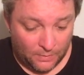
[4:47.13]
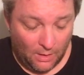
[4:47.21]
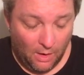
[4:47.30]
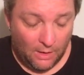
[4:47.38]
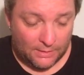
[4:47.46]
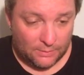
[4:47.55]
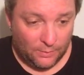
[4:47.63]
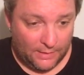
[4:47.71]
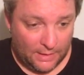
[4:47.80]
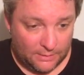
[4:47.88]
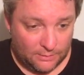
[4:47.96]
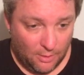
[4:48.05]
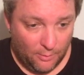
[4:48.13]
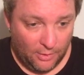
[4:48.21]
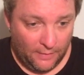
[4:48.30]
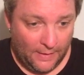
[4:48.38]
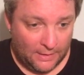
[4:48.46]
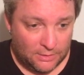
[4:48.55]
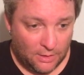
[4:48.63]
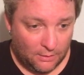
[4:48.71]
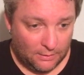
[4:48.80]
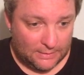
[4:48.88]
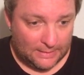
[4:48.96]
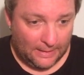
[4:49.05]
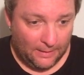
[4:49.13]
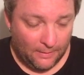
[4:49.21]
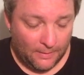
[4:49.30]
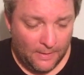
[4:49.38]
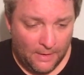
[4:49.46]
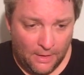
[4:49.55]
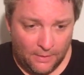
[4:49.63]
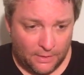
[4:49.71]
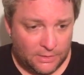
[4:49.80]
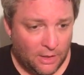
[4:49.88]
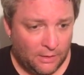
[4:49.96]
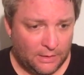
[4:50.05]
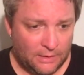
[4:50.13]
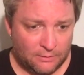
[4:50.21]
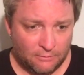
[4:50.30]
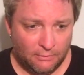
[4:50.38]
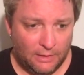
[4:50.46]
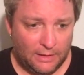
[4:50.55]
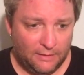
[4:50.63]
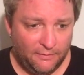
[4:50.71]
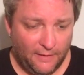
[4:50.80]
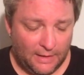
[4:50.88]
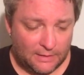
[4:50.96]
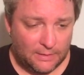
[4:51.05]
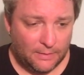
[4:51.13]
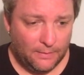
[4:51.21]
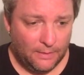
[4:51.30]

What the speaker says: awesome with that strawberry and that chocolate together. The chocolate is really faint.